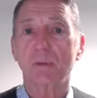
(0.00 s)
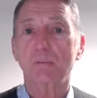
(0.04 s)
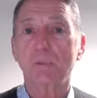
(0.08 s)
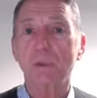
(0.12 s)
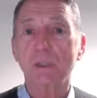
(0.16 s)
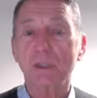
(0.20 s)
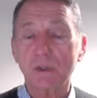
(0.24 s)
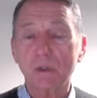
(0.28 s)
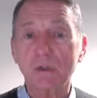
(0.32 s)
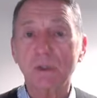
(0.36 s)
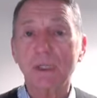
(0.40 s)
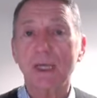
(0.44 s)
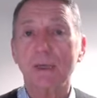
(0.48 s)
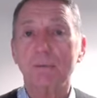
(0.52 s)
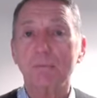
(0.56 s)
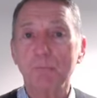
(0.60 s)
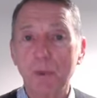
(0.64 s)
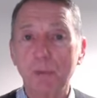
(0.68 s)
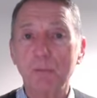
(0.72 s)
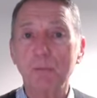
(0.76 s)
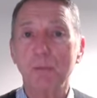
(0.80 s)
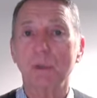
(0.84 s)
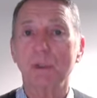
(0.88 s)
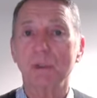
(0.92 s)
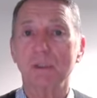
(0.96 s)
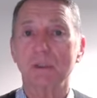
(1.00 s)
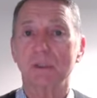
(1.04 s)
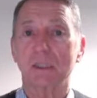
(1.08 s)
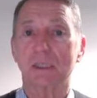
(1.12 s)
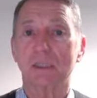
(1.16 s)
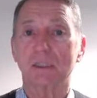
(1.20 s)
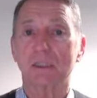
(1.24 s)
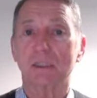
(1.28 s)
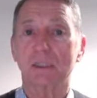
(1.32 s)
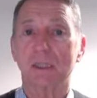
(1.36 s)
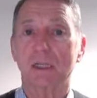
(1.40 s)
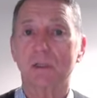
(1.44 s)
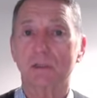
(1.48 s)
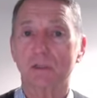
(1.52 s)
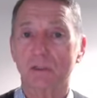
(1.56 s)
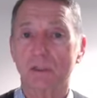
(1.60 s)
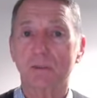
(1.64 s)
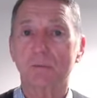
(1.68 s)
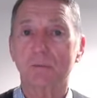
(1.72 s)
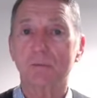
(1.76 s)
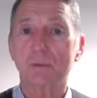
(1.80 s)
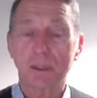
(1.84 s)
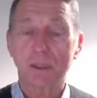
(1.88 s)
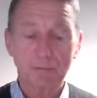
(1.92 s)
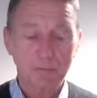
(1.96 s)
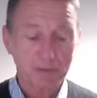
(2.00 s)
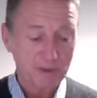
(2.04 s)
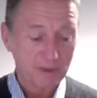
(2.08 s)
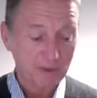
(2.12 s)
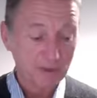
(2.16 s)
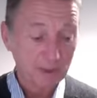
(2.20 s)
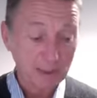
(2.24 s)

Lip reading: But you get my point, actually, because sometimes